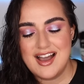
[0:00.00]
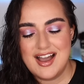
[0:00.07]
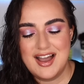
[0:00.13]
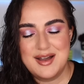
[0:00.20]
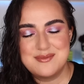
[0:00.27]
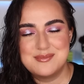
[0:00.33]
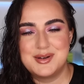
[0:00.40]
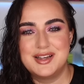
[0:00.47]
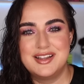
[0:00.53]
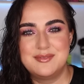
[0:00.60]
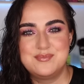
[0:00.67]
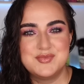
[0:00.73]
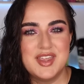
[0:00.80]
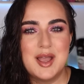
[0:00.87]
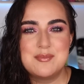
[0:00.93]
um,
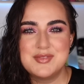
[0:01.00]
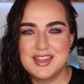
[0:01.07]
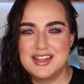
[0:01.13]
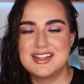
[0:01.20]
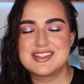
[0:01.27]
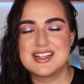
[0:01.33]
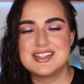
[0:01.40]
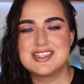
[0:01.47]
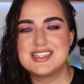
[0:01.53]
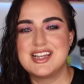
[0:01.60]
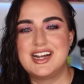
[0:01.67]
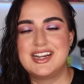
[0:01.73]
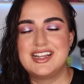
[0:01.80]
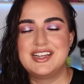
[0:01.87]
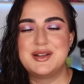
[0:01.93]
but yeah, let's get
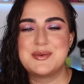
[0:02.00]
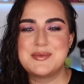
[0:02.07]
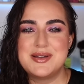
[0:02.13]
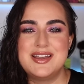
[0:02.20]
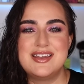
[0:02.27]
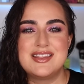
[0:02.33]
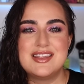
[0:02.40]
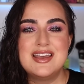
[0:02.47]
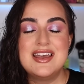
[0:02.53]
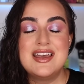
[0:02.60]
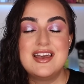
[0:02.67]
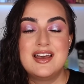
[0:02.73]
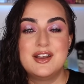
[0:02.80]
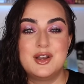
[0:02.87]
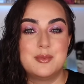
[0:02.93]
started with
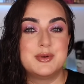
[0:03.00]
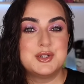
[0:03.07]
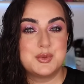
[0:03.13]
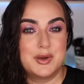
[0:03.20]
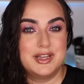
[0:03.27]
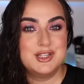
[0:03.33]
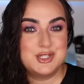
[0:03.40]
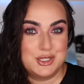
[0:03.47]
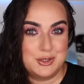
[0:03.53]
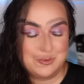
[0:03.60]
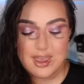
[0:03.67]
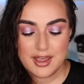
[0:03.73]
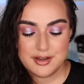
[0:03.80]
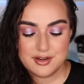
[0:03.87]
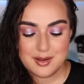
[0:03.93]
number 22.
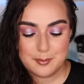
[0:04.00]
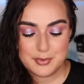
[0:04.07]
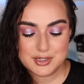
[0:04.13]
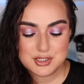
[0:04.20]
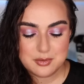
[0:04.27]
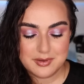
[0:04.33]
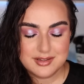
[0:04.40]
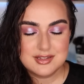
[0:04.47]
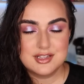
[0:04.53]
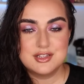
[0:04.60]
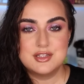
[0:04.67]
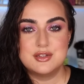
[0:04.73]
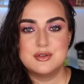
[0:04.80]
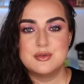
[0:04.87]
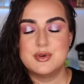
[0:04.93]
And number
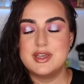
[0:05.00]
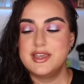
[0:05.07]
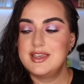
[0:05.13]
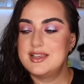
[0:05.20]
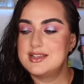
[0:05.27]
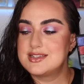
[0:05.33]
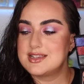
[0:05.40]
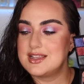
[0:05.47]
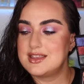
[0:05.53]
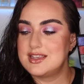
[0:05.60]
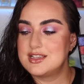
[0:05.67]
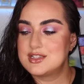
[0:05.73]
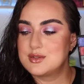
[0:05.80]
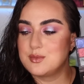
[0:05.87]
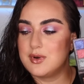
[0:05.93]
22 is
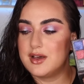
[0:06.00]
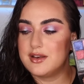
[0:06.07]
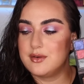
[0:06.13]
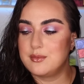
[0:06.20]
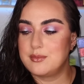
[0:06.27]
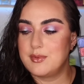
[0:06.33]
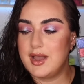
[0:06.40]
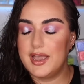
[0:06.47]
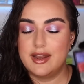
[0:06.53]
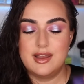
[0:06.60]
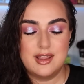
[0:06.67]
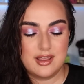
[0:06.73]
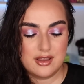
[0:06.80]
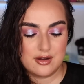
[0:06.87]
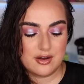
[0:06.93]
this one right
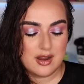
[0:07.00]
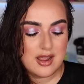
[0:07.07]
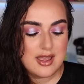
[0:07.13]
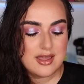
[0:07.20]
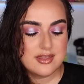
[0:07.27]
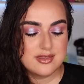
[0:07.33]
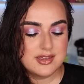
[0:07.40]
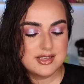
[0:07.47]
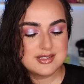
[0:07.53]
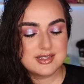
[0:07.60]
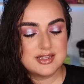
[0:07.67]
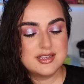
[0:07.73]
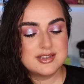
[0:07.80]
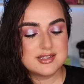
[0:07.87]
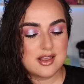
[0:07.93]
here. This
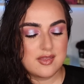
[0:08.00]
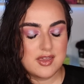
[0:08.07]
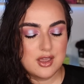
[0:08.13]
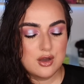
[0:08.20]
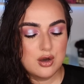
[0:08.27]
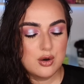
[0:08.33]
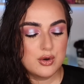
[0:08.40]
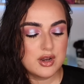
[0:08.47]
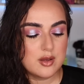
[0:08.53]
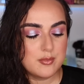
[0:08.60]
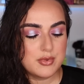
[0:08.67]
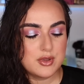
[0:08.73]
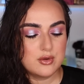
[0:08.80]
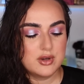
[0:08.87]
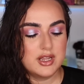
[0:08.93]
is the Huda
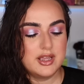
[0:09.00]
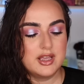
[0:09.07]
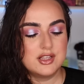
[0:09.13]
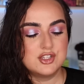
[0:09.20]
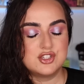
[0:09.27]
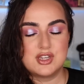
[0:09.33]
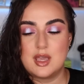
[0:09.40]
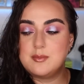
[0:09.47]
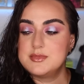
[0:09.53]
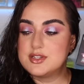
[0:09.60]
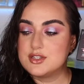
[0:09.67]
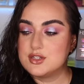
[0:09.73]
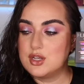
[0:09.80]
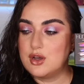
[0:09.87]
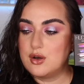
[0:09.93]
Beauty
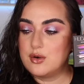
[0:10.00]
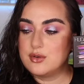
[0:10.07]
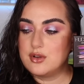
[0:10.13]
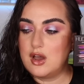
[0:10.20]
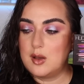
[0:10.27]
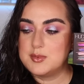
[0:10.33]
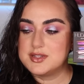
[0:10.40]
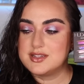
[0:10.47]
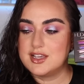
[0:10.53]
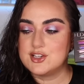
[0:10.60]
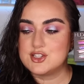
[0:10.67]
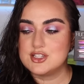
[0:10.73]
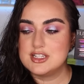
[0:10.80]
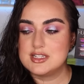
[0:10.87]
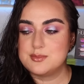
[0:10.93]
Gemstone
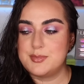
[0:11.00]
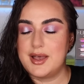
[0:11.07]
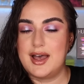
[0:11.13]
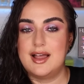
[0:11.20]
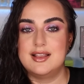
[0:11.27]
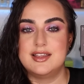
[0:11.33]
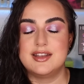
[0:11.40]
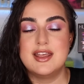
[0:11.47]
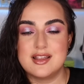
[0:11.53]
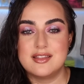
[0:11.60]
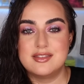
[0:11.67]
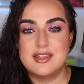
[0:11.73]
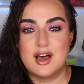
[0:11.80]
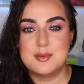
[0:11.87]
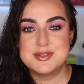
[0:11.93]
Obsessions palette.
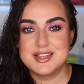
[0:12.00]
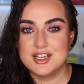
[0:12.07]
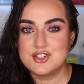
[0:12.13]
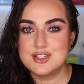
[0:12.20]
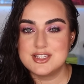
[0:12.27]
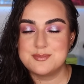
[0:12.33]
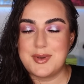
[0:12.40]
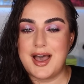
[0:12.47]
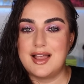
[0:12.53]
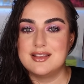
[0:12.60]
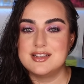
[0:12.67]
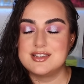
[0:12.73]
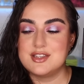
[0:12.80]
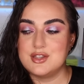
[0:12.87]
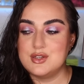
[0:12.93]
The Obsessions
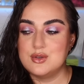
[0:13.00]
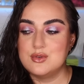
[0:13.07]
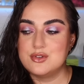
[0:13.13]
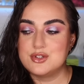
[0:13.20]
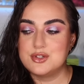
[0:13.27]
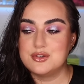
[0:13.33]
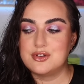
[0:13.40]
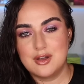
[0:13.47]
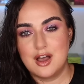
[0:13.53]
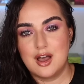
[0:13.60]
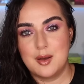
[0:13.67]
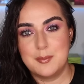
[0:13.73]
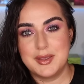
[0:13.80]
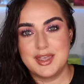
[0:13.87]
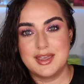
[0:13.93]
palettes used to
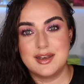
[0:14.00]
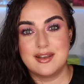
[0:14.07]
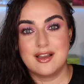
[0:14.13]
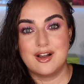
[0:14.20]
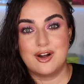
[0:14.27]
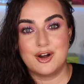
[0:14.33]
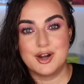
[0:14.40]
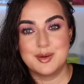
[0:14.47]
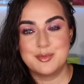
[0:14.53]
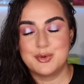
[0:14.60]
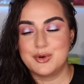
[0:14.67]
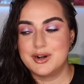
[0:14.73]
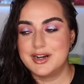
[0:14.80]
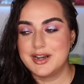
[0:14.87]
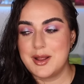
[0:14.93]
come in
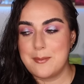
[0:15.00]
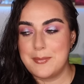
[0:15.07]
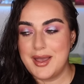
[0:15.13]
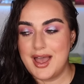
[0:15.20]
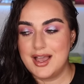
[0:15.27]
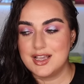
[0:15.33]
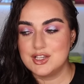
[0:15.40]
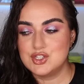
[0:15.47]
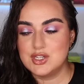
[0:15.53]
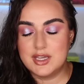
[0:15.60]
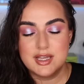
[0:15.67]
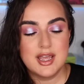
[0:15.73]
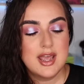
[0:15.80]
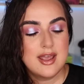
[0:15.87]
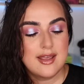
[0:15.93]
cardboard
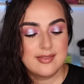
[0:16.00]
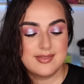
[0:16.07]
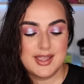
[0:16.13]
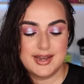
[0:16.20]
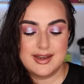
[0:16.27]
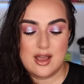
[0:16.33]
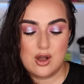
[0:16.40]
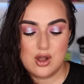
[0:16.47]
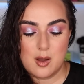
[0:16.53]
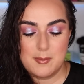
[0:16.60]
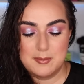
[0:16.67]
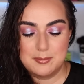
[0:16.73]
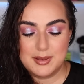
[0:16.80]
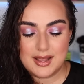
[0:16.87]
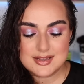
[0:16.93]
packaging. They now come
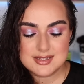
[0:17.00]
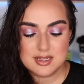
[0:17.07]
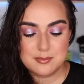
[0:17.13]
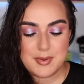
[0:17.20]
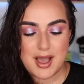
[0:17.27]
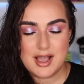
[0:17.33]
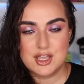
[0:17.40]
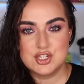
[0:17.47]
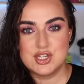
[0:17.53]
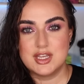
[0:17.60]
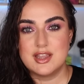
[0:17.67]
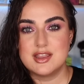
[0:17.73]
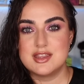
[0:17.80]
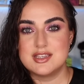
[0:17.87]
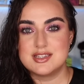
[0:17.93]
in plastic
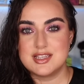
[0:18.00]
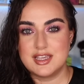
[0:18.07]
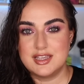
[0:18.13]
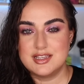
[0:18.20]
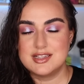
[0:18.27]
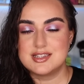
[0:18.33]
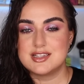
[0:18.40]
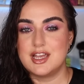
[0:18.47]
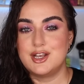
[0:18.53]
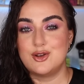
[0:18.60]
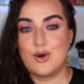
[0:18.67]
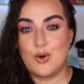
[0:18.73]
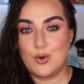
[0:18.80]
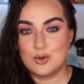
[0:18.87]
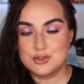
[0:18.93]
packaging this is
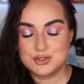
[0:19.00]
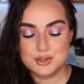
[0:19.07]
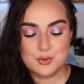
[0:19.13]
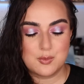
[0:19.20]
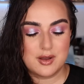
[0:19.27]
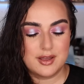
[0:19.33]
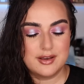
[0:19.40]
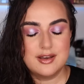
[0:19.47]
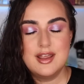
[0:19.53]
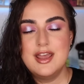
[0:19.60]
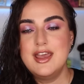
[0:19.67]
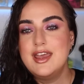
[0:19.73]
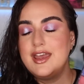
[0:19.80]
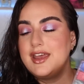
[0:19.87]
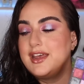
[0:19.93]
an older one.
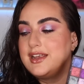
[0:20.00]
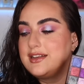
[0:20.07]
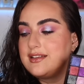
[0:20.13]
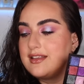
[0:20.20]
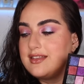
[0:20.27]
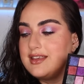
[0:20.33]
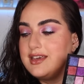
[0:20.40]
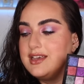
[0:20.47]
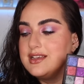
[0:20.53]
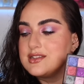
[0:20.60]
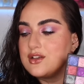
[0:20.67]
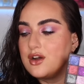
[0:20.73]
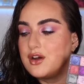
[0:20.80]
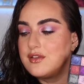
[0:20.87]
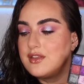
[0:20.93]
And these
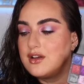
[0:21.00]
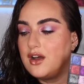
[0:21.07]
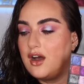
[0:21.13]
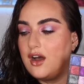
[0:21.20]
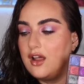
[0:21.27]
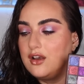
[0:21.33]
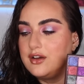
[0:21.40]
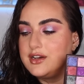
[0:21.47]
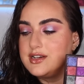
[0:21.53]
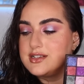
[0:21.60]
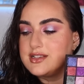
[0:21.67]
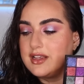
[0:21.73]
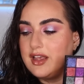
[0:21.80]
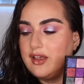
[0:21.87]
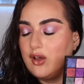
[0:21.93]
are the
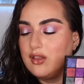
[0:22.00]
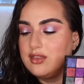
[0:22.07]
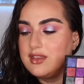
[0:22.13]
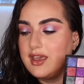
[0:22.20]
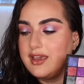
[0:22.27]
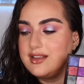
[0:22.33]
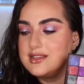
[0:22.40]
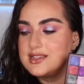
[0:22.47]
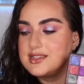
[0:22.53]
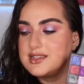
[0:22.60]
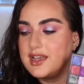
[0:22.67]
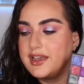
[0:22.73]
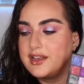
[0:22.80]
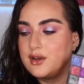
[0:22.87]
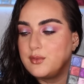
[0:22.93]
colors on the
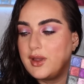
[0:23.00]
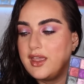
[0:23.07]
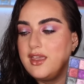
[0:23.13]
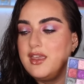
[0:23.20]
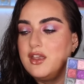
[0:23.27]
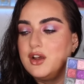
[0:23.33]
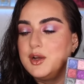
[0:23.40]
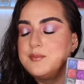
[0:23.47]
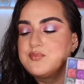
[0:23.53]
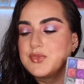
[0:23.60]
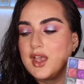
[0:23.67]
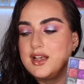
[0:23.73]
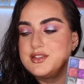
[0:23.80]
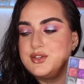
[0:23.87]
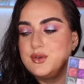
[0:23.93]
inside right here.
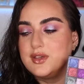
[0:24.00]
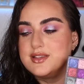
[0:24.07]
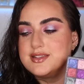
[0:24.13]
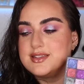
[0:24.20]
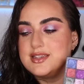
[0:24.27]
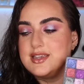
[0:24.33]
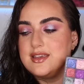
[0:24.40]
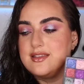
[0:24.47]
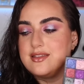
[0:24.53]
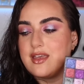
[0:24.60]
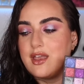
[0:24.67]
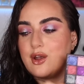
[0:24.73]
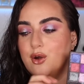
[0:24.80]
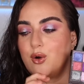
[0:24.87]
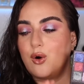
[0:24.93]
As you can see,
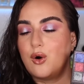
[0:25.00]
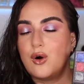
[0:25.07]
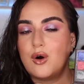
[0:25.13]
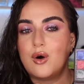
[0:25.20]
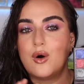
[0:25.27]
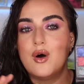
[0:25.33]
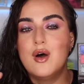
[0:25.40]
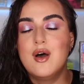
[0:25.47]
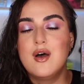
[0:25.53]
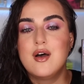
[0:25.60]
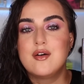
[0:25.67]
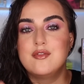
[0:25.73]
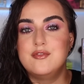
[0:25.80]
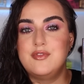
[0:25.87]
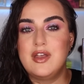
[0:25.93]
they are all
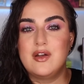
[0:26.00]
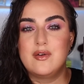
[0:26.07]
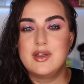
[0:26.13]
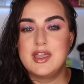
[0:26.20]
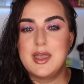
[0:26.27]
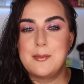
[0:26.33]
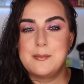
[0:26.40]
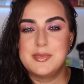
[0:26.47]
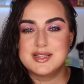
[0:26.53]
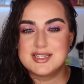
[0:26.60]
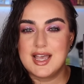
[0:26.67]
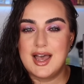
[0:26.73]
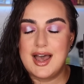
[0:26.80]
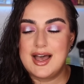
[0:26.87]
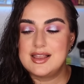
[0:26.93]
very
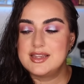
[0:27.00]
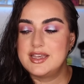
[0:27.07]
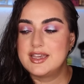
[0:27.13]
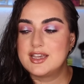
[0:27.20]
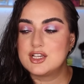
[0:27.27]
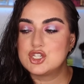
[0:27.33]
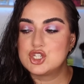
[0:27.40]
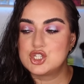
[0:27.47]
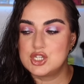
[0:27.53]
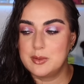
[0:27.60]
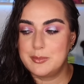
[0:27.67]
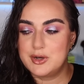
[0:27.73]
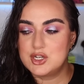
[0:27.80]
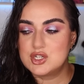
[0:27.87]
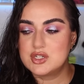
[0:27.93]
metallic
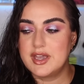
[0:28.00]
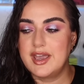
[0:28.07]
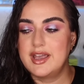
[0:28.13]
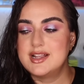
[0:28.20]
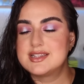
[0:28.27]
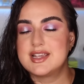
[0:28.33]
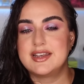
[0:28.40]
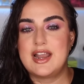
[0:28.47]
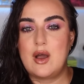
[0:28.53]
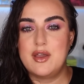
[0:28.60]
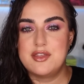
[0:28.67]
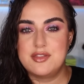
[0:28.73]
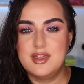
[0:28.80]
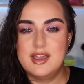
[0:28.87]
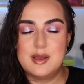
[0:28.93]
shimmer shades. Now I
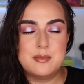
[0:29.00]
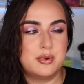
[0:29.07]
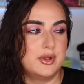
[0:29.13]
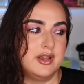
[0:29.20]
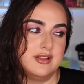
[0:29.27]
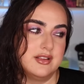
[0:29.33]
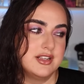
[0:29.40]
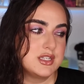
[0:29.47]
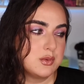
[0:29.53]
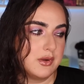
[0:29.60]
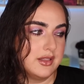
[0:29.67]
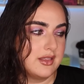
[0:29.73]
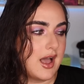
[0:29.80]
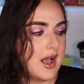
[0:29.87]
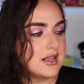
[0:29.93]
think I'm putting this
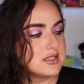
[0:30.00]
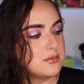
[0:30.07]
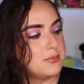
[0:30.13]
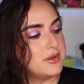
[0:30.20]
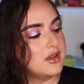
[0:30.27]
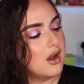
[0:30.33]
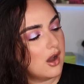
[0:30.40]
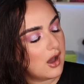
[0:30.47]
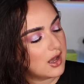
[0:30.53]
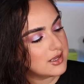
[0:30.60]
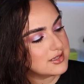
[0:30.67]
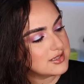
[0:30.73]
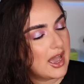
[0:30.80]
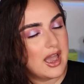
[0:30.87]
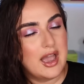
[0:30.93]
one last
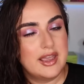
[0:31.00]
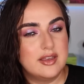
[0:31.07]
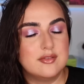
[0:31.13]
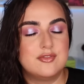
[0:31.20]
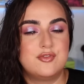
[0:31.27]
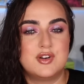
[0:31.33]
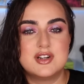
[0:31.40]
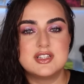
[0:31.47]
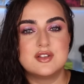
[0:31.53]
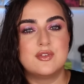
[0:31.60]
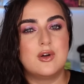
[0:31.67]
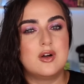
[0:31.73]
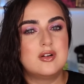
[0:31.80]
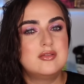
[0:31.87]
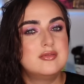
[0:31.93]
because I, first of
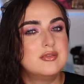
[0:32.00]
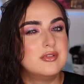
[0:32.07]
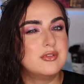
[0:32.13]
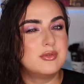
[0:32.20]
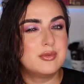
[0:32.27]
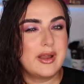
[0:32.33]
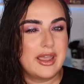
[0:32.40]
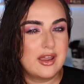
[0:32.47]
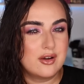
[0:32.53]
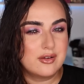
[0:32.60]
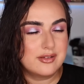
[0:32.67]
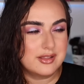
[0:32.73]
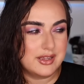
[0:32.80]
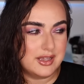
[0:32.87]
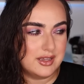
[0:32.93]
all,
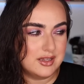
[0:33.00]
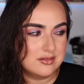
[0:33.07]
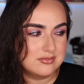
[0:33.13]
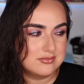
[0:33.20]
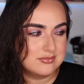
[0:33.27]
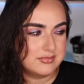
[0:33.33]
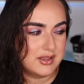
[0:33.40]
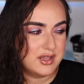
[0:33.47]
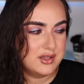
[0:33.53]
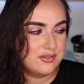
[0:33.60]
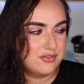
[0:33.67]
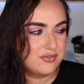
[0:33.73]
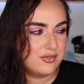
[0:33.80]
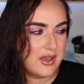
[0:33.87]
rarely if